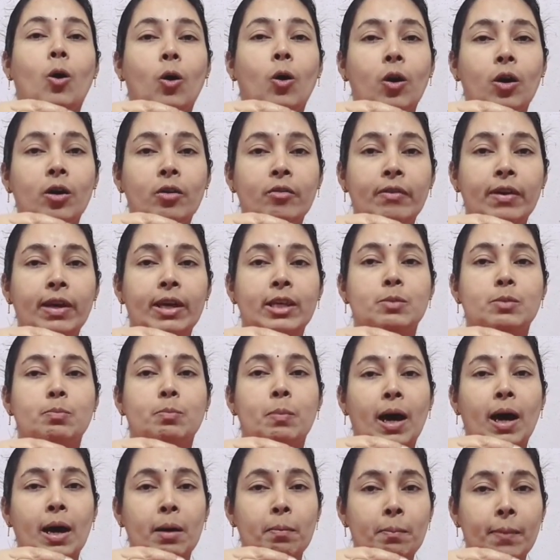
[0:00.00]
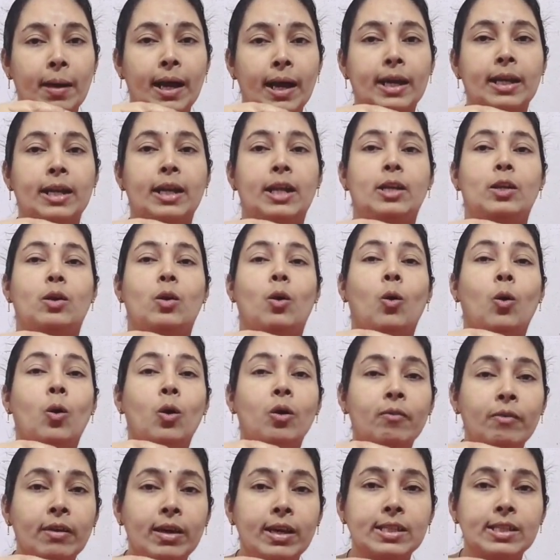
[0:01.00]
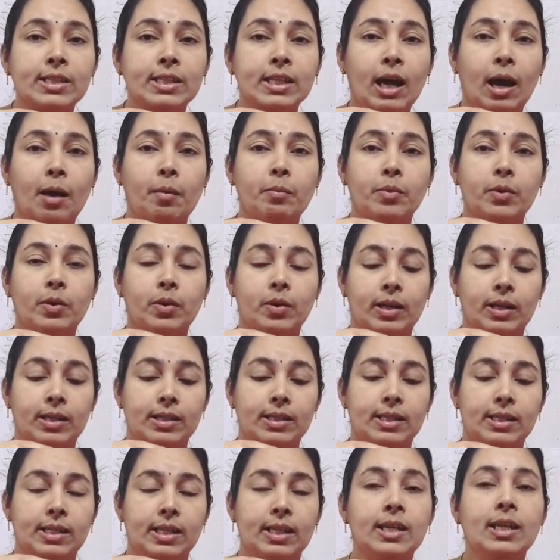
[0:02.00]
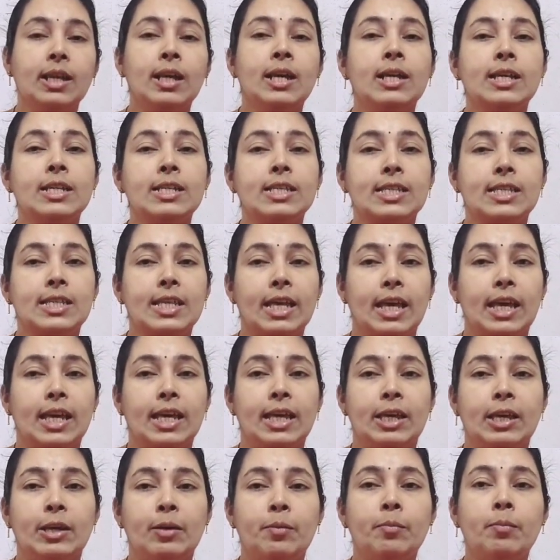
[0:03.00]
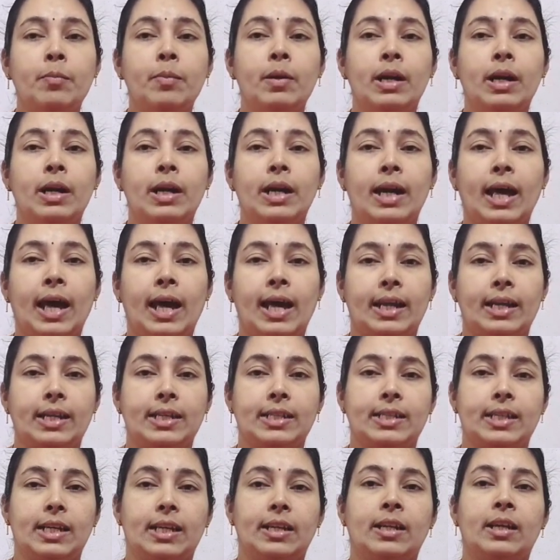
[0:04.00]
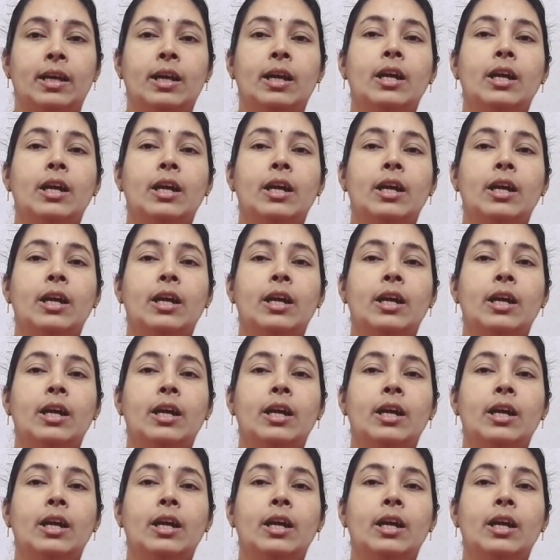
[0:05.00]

always come to rest in same direction.